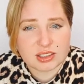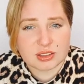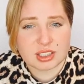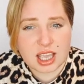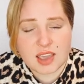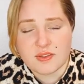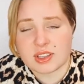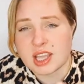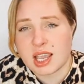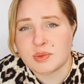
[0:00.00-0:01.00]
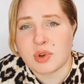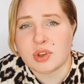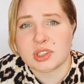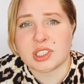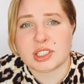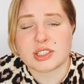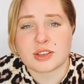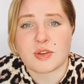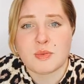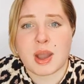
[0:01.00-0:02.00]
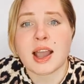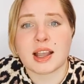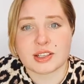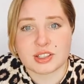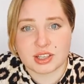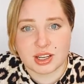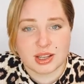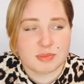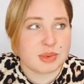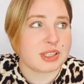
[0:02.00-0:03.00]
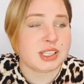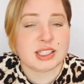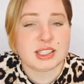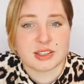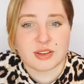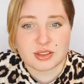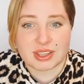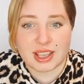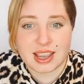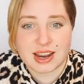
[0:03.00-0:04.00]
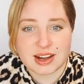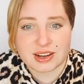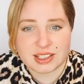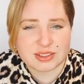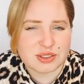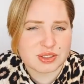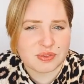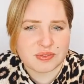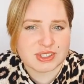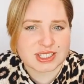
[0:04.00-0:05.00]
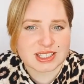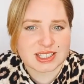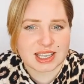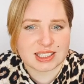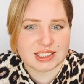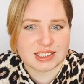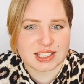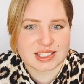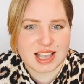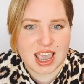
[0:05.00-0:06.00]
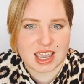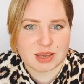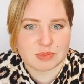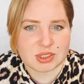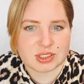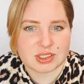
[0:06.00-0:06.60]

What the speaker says: don't have it, I want it so much, but it's not there. It also feels slightly the same.